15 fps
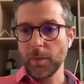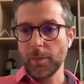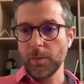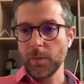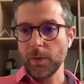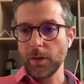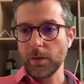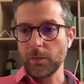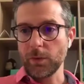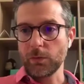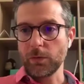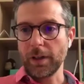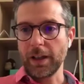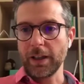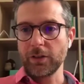
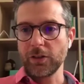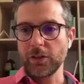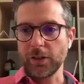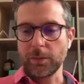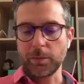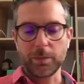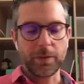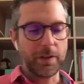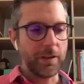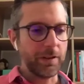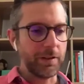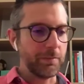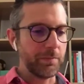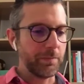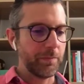relationship,
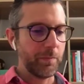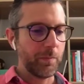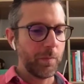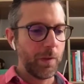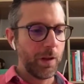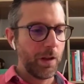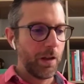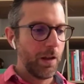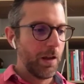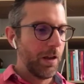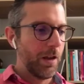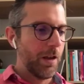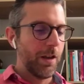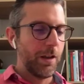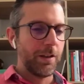
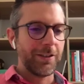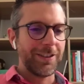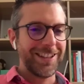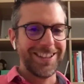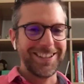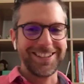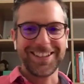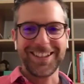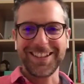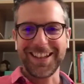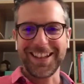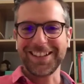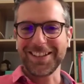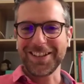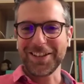that
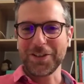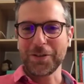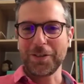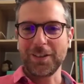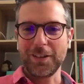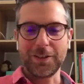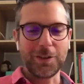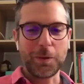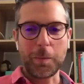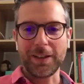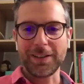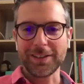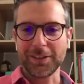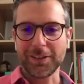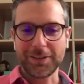again
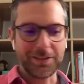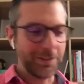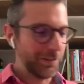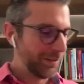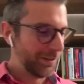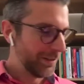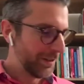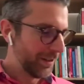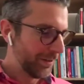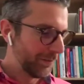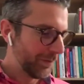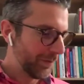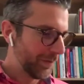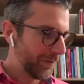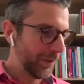depends on
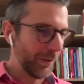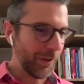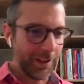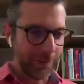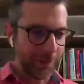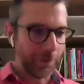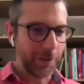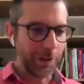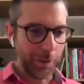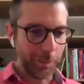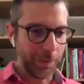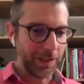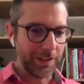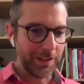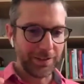the size of the
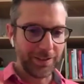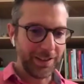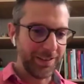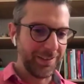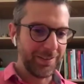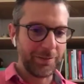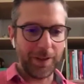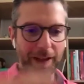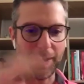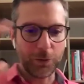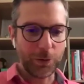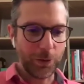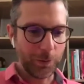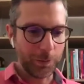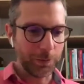company and then how
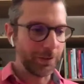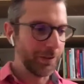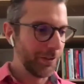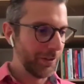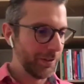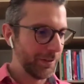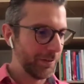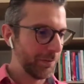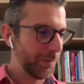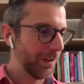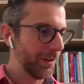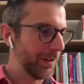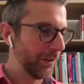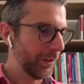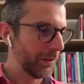corporate
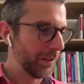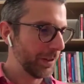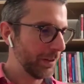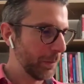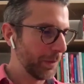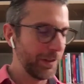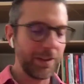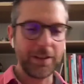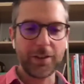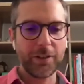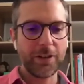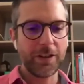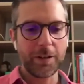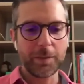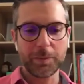it is already. But in a startup,